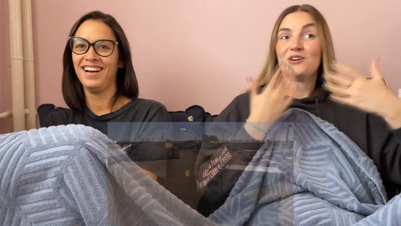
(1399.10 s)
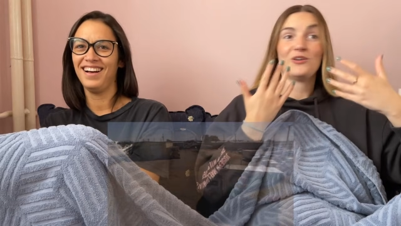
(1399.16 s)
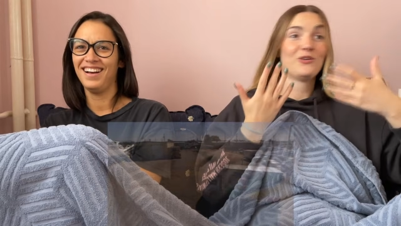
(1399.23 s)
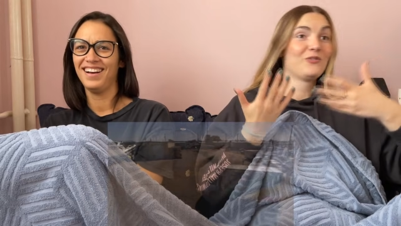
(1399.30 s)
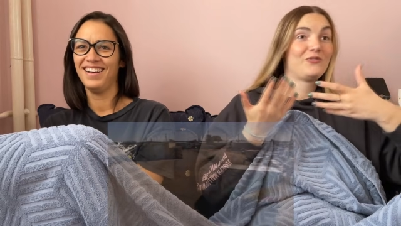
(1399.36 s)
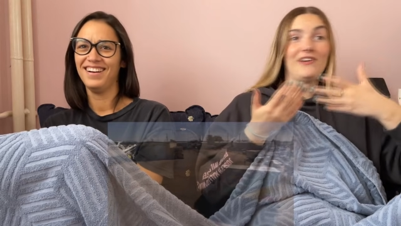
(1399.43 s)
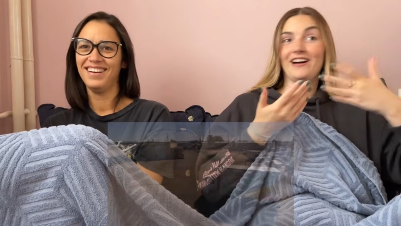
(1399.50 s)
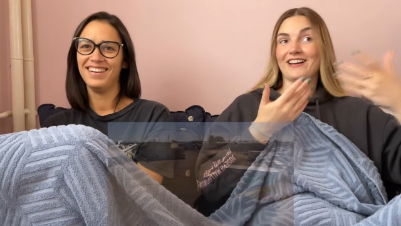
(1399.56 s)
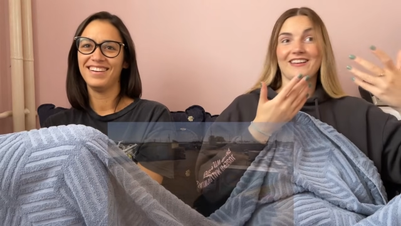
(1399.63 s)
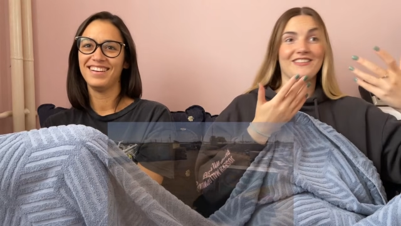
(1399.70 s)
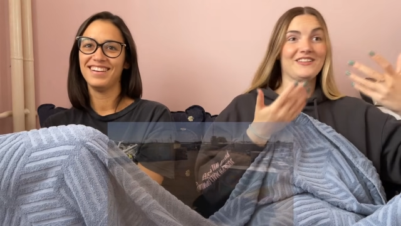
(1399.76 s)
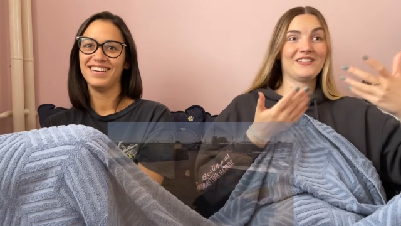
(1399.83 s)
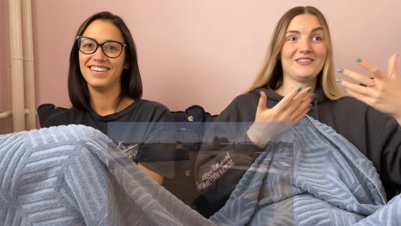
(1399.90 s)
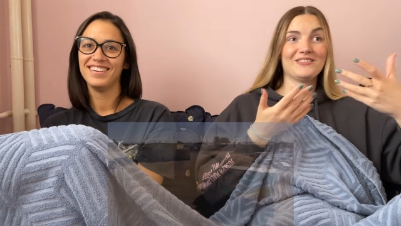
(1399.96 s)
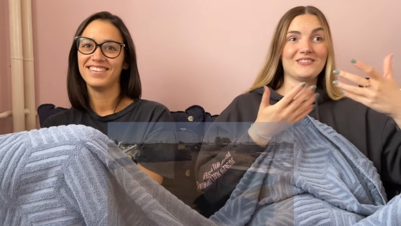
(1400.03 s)
Speaker 1: Who
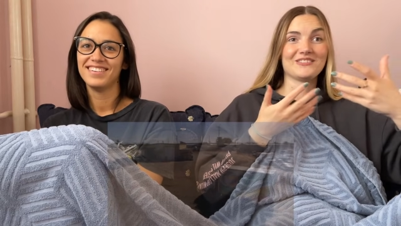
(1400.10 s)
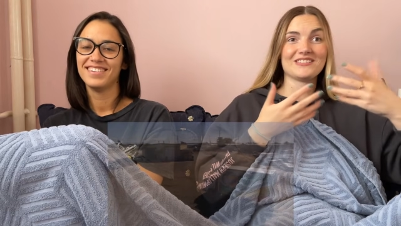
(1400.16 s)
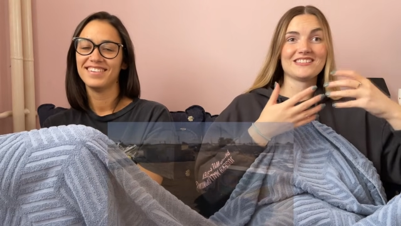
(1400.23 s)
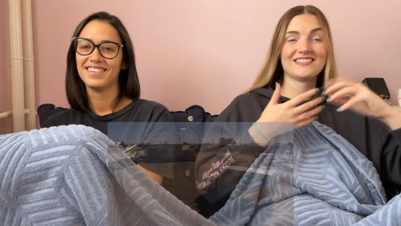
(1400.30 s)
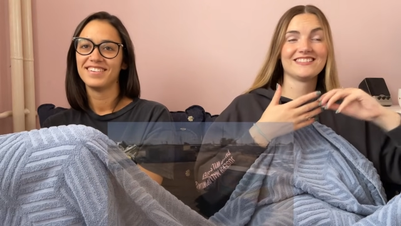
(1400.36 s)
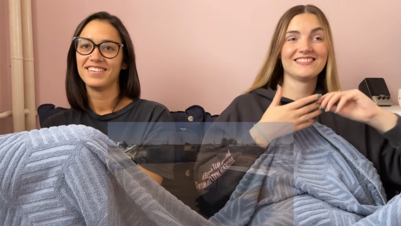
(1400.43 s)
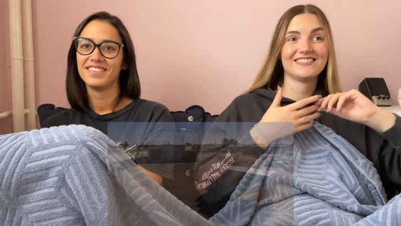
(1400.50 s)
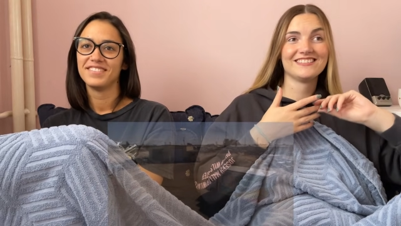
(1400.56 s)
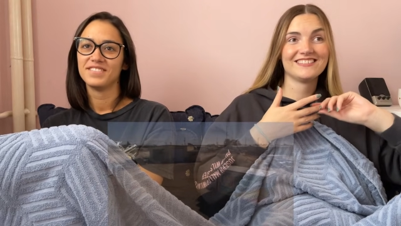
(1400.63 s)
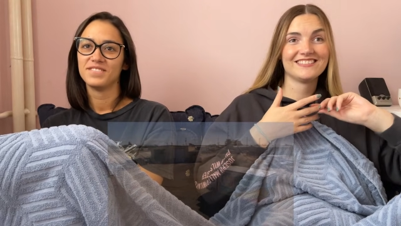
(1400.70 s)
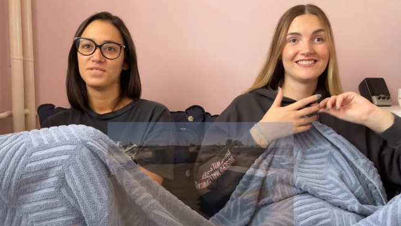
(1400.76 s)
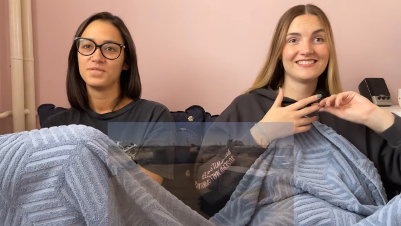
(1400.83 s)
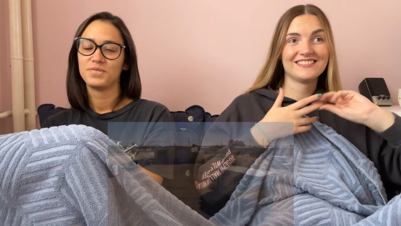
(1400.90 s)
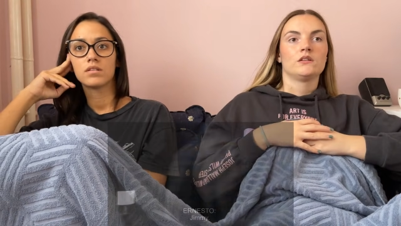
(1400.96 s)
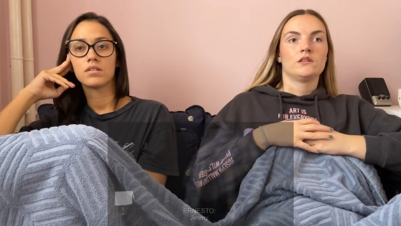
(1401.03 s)
fucking knows?
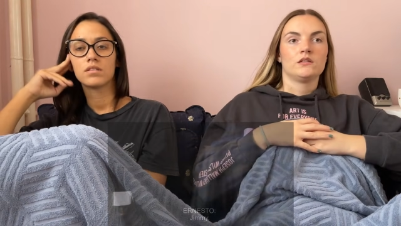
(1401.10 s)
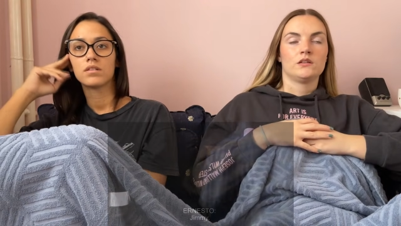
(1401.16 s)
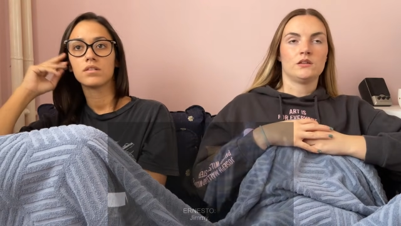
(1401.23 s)
I